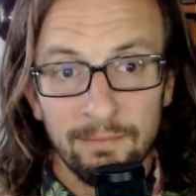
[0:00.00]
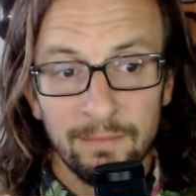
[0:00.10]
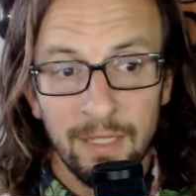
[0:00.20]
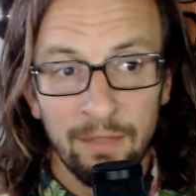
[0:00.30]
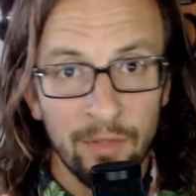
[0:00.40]

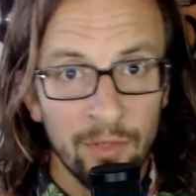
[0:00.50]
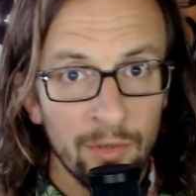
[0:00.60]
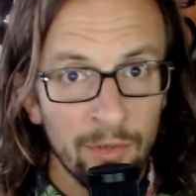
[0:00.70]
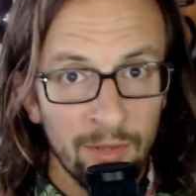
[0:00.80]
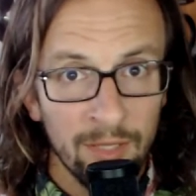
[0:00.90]
If
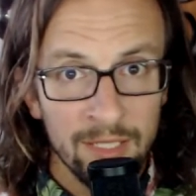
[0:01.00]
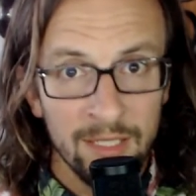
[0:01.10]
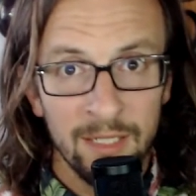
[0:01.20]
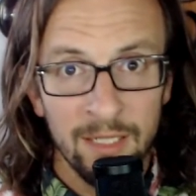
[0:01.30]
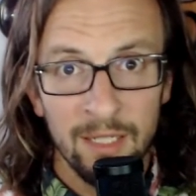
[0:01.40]
you're
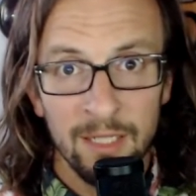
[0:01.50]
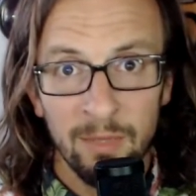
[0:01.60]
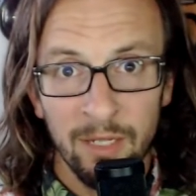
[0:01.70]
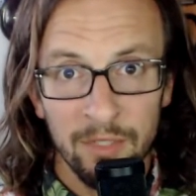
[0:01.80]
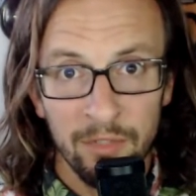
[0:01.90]
listening to this
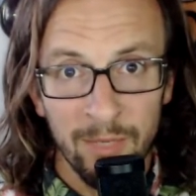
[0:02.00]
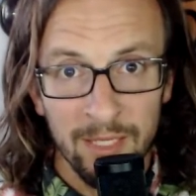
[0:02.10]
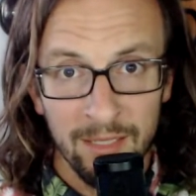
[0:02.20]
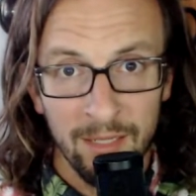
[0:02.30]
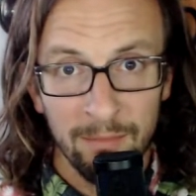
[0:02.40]
because you
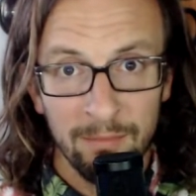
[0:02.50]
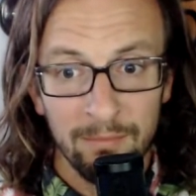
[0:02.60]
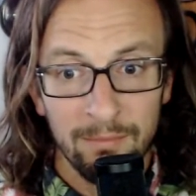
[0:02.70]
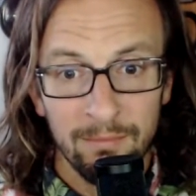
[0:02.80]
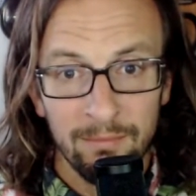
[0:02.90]
messed up,
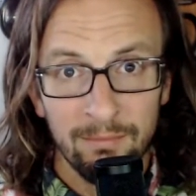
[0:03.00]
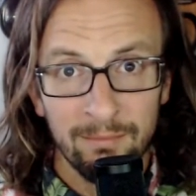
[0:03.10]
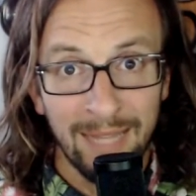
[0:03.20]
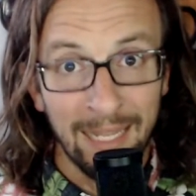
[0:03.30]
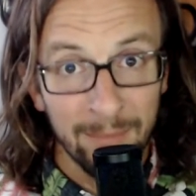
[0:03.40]

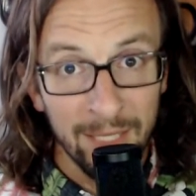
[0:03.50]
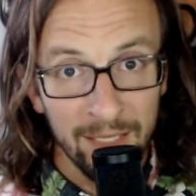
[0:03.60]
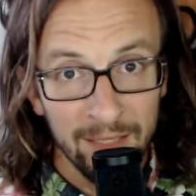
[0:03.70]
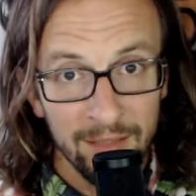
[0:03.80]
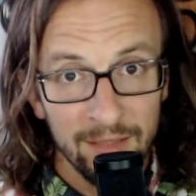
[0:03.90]
like
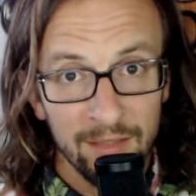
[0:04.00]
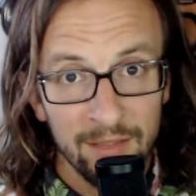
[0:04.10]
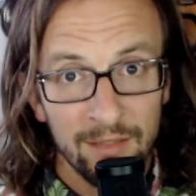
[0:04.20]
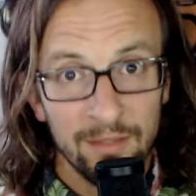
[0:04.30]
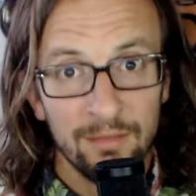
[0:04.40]
me,
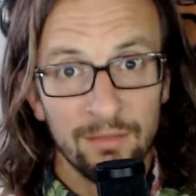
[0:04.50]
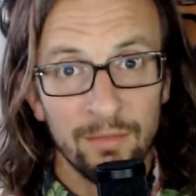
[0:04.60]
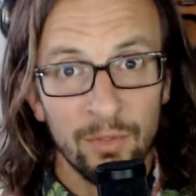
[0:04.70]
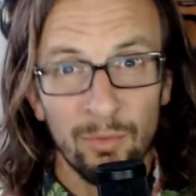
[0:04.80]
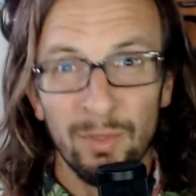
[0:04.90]

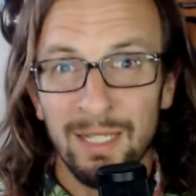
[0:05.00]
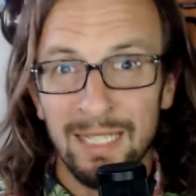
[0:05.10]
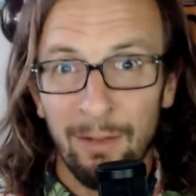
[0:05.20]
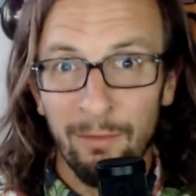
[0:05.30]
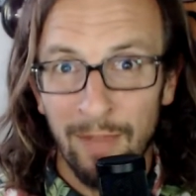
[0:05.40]
you realize
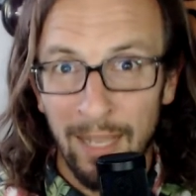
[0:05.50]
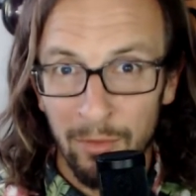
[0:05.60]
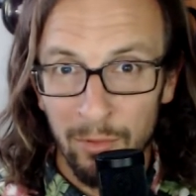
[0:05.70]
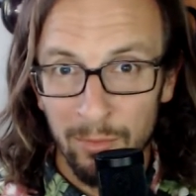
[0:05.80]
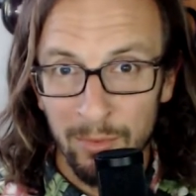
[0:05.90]
how
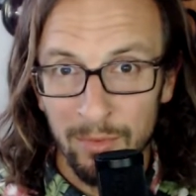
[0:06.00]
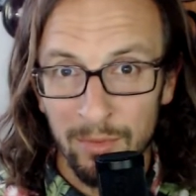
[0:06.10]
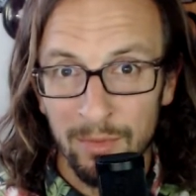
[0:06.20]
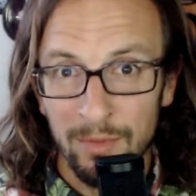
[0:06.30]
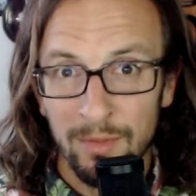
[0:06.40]

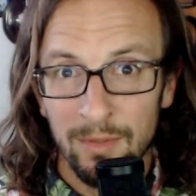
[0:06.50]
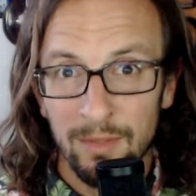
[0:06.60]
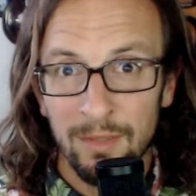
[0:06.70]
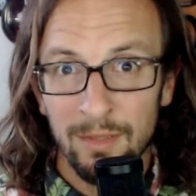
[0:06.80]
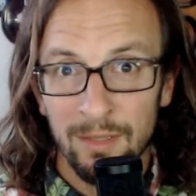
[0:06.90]
valuable
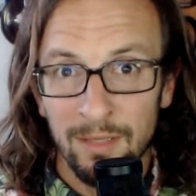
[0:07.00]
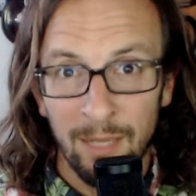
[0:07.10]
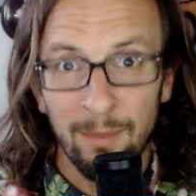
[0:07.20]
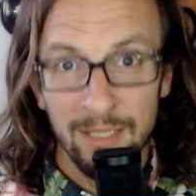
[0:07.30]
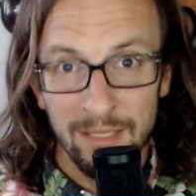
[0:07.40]

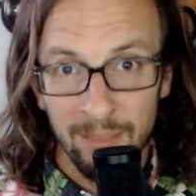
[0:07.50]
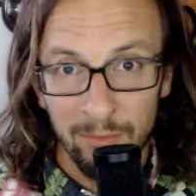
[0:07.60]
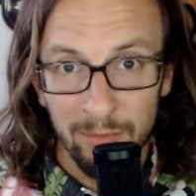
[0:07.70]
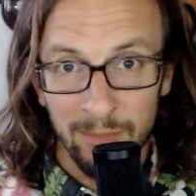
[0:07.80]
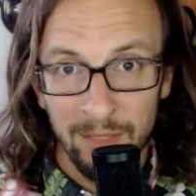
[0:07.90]
not messing up
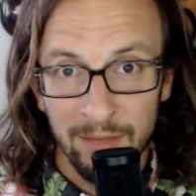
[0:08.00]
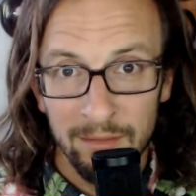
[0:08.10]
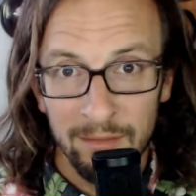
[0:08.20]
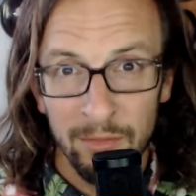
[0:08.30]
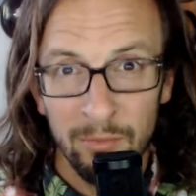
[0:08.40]
would be.
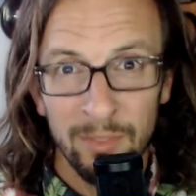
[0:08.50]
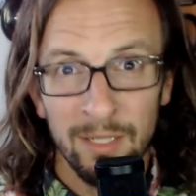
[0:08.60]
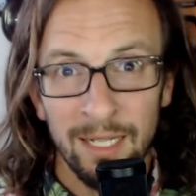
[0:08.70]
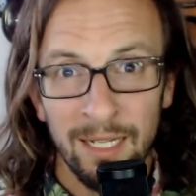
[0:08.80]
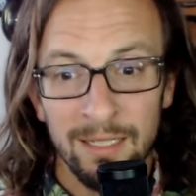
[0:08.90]
You
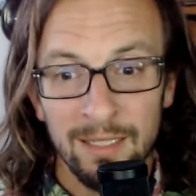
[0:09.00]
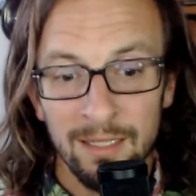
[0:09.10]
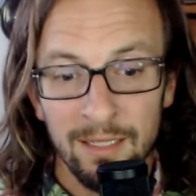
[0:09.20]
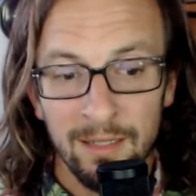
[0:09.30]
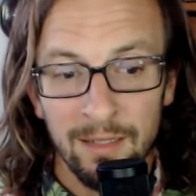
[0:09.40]
realize
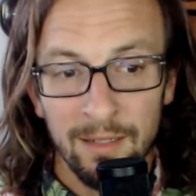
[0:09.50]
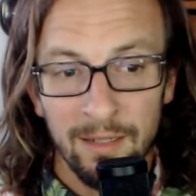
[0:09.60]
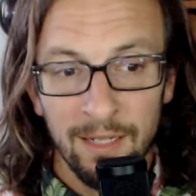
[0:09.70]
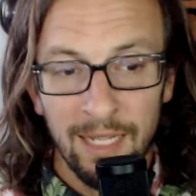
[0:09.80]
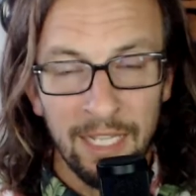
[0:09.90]

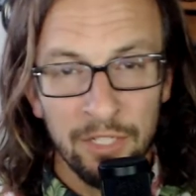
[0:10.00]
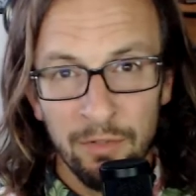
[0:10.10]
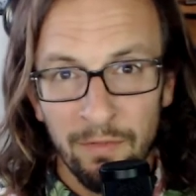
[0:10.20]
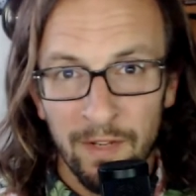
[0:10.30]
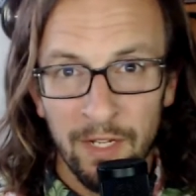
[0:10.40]
as
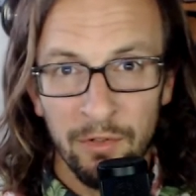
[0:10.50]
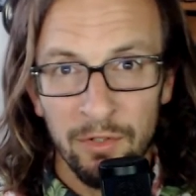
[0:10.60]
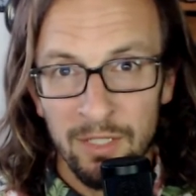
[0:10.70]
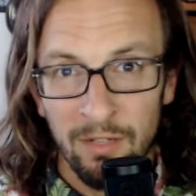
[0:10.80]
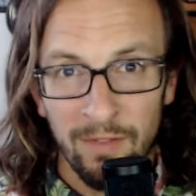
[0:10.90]
you're figuring
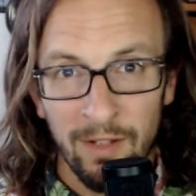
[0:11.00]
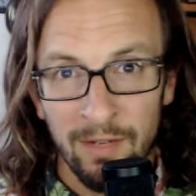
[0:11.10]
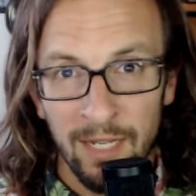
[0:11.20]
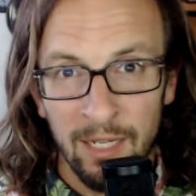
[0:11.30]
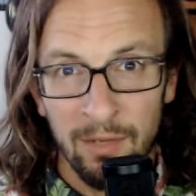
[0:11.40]
yourself out
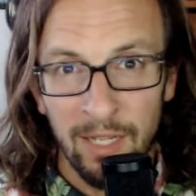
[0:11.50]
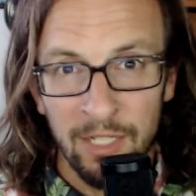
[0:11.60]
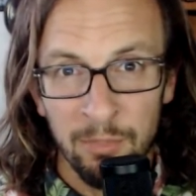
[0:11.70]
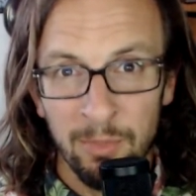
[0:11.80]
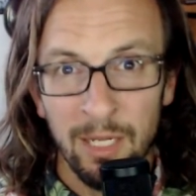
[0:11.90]
now, as
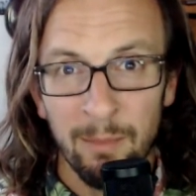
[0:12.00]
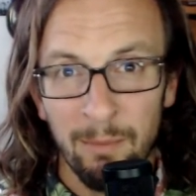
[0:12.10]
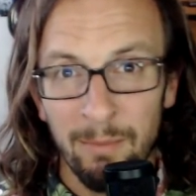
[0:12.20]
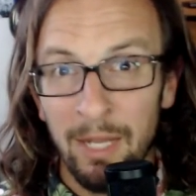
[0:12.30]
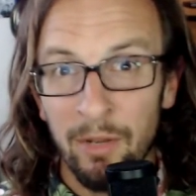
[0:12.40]
you're
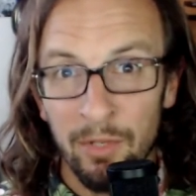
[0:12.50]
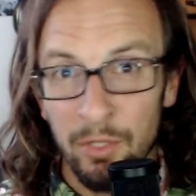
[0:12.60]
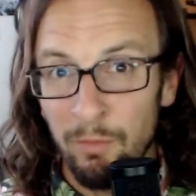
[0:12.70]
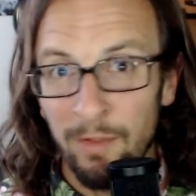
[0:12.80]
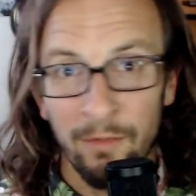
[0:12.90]
becoming better than
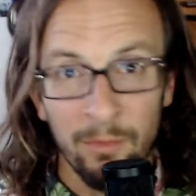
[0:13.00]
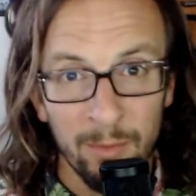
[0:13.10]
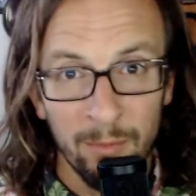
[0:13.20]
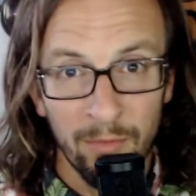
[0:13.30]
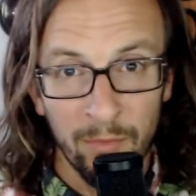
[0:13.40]
you've ever
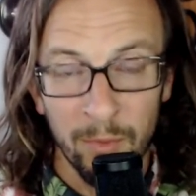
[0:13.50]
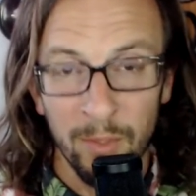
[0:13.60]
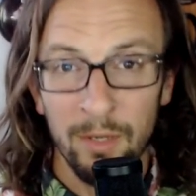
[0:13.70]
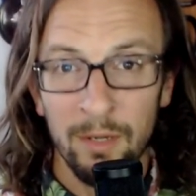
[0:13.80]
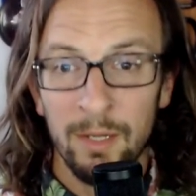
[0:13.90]
been before,